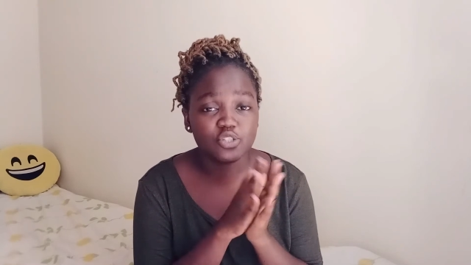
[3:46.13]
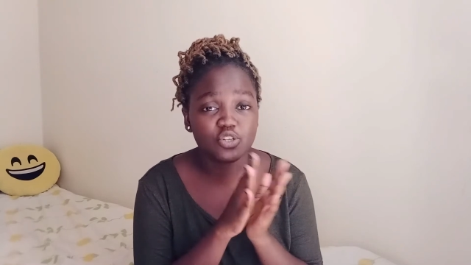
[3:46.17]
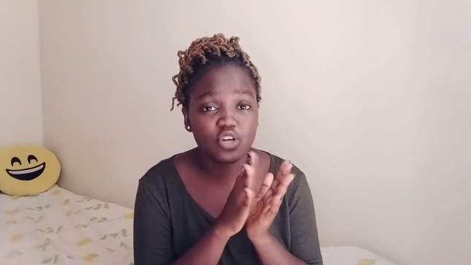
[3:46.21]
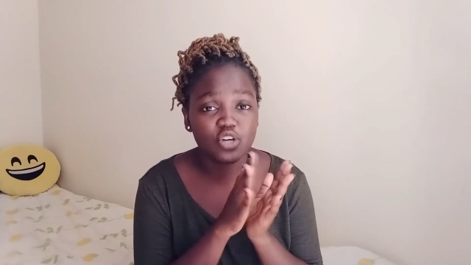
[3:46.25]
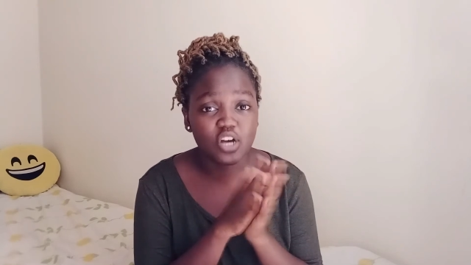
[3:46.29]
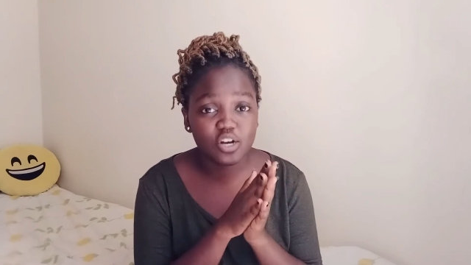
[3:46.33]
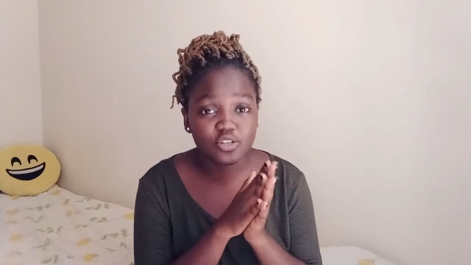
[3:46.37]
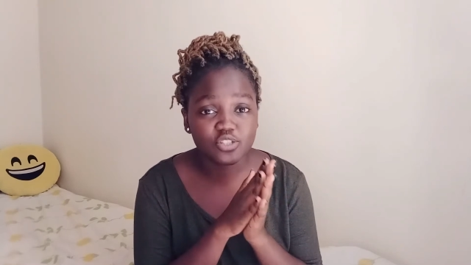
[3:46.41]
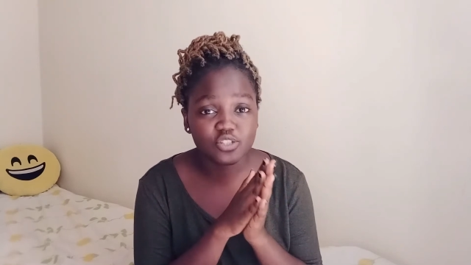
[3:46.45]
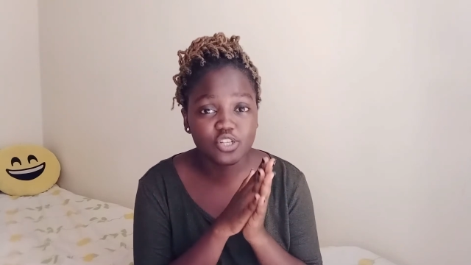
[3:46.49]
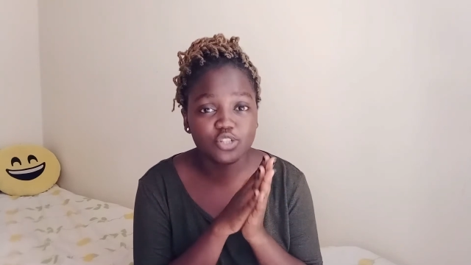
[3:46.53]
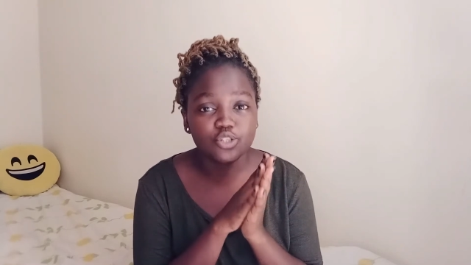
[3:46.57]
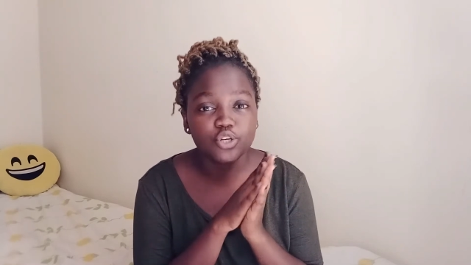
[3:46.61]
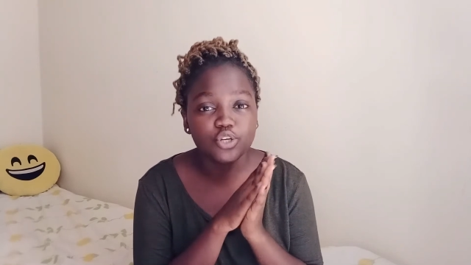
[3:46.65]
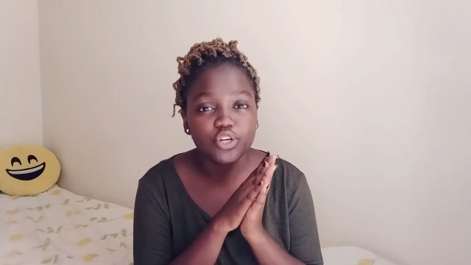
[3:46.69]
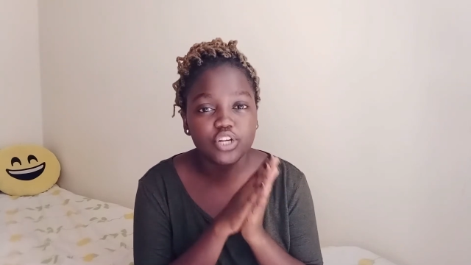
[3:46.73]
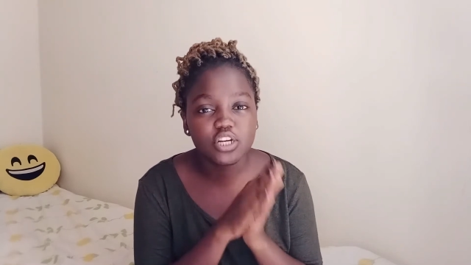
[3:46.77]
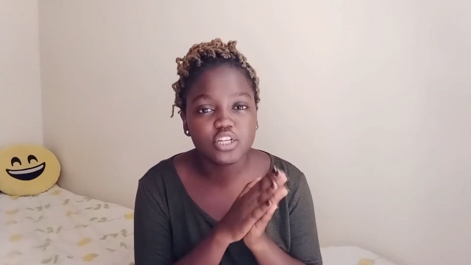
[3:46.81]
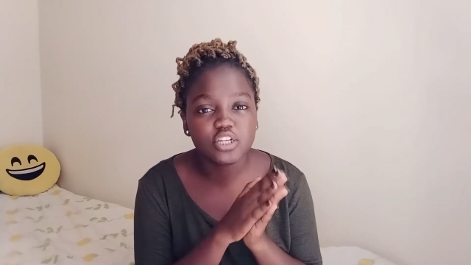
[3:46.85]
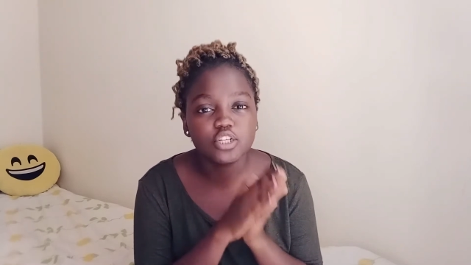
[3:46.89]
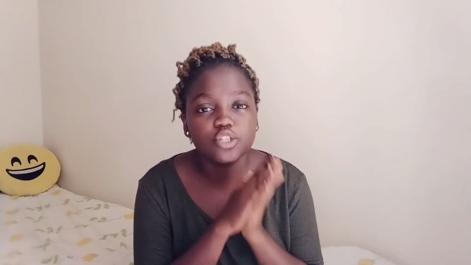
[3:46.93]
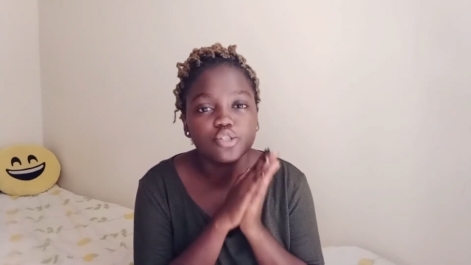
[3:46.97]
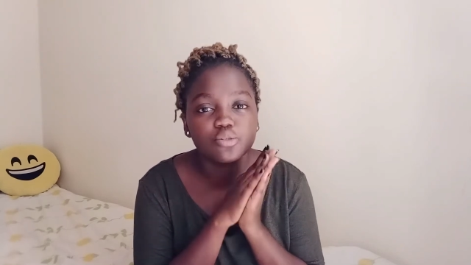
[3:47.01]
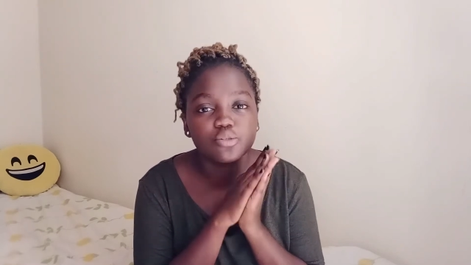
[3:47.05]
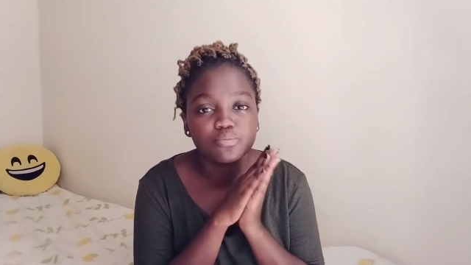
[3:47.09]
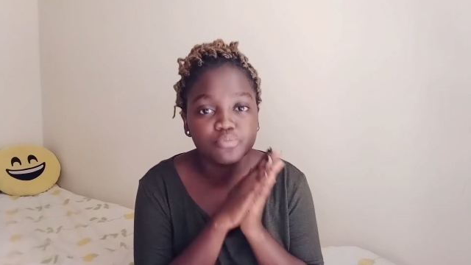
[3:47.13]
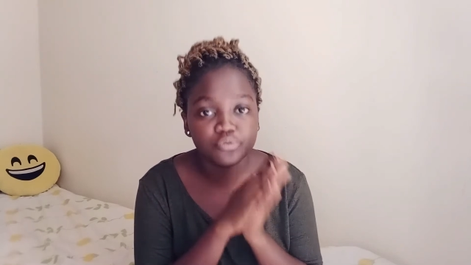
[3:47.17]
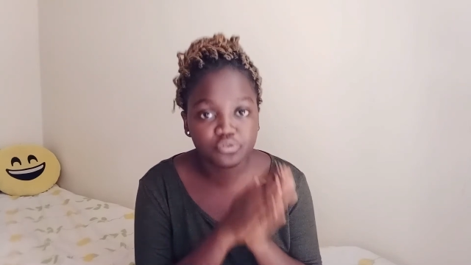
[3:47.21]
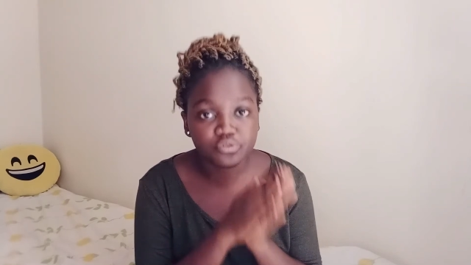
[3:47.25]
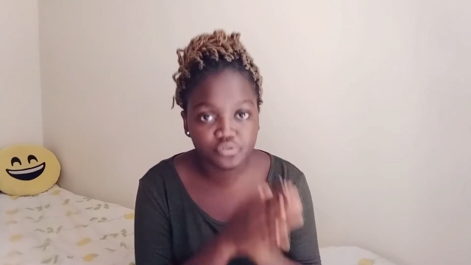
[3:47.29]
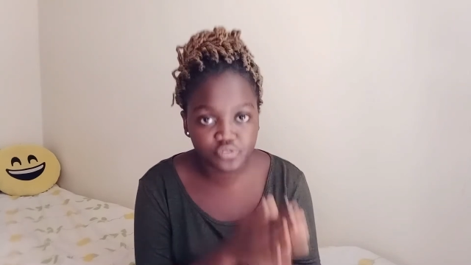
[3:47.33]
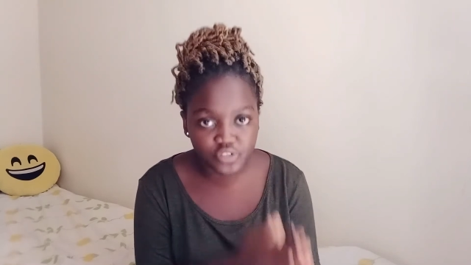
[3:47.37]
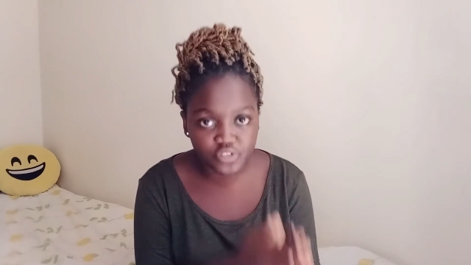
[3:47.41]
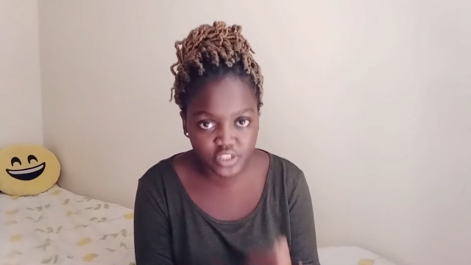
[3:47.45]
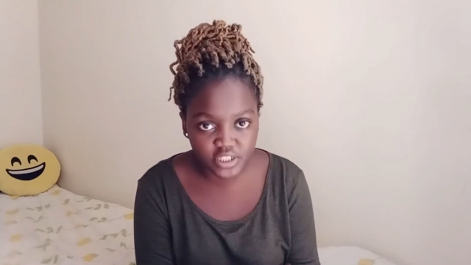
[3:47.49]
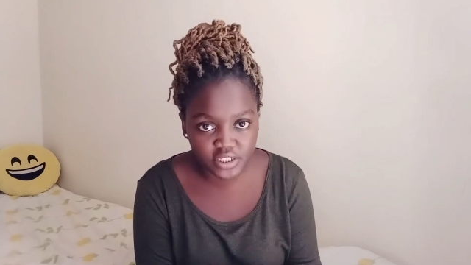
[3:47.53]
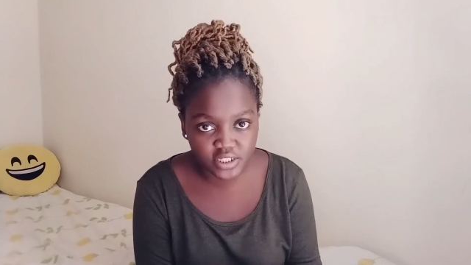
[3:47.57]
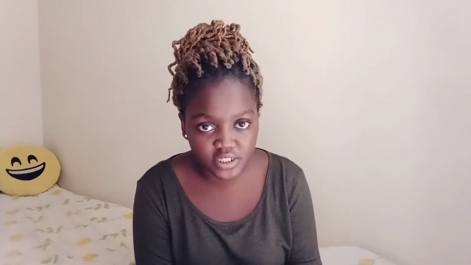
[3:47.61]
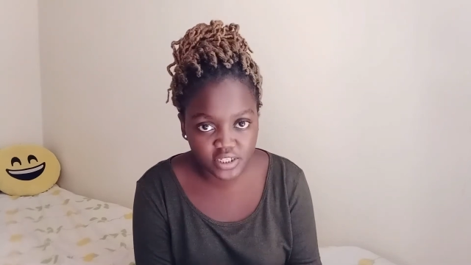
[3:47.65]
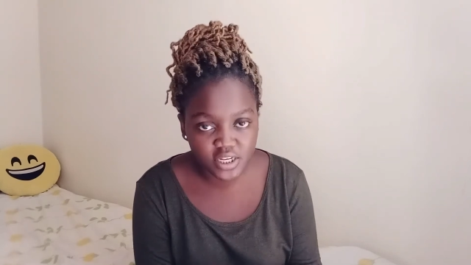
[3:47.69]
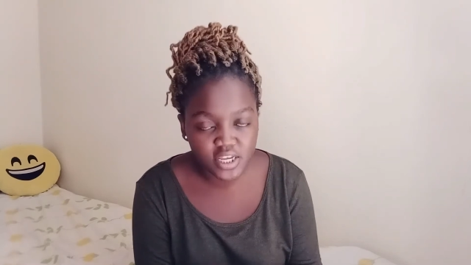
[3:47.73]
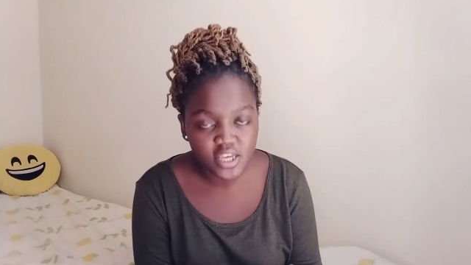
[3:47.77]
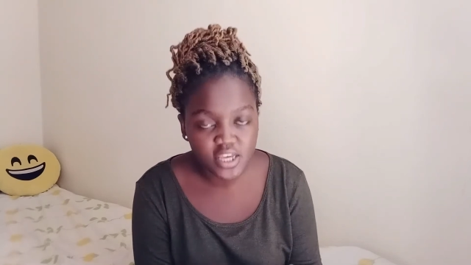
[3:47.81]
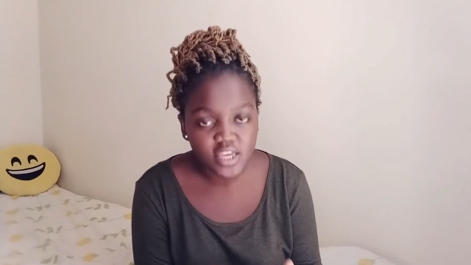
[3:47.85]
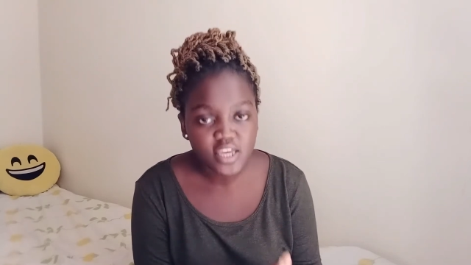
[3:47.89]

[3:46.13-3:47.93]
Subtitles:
your house and you're ready to move in,